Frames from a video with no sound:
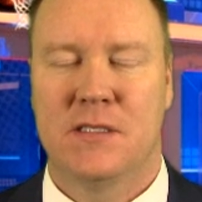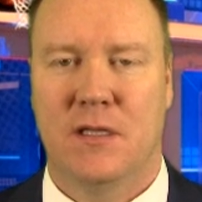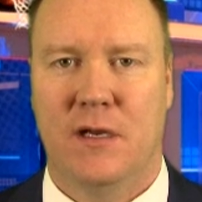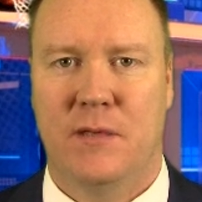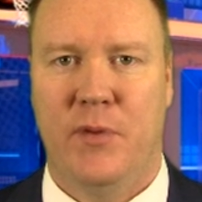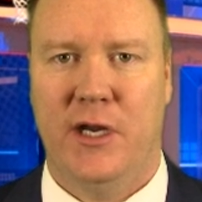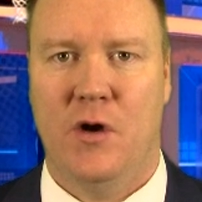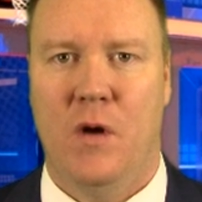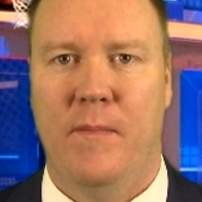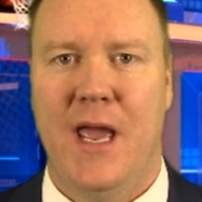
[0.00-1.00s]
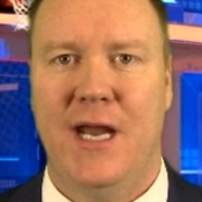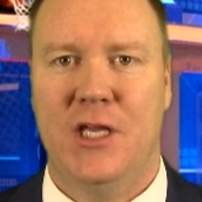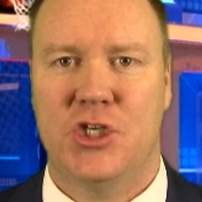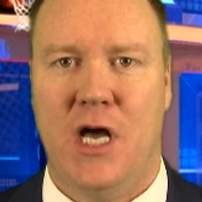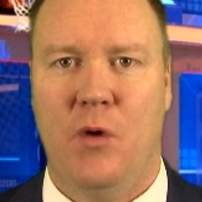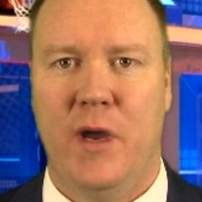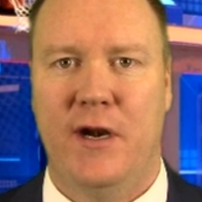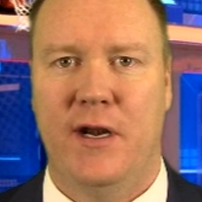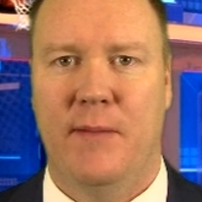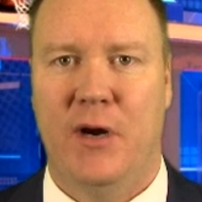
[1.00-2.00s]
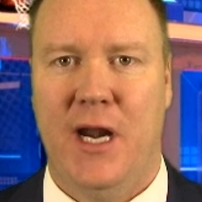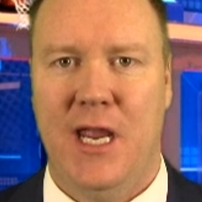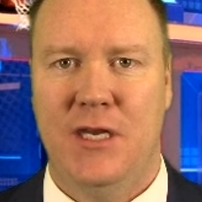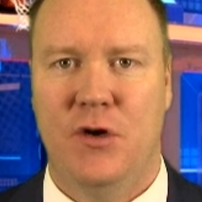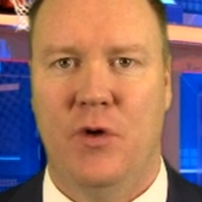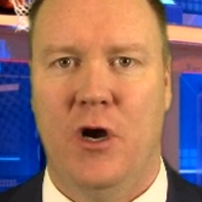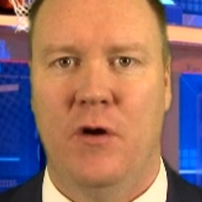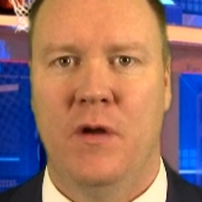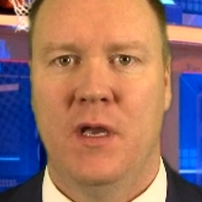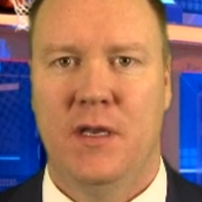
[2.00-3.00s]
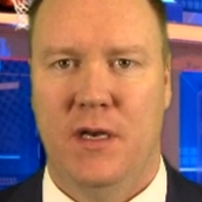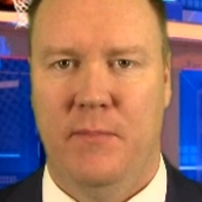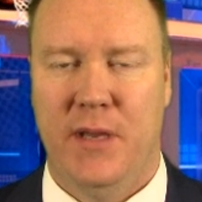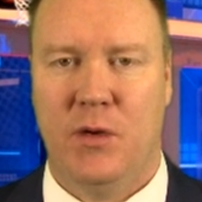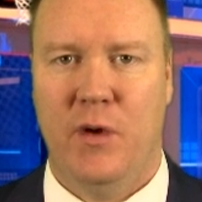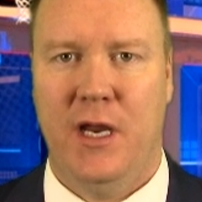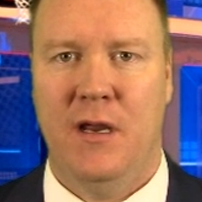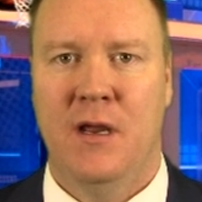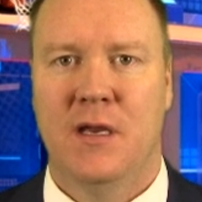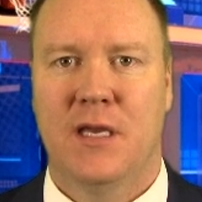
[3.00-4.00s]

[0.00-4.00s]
So I'd like to bring home NHL winner number 8 in a row in a big way.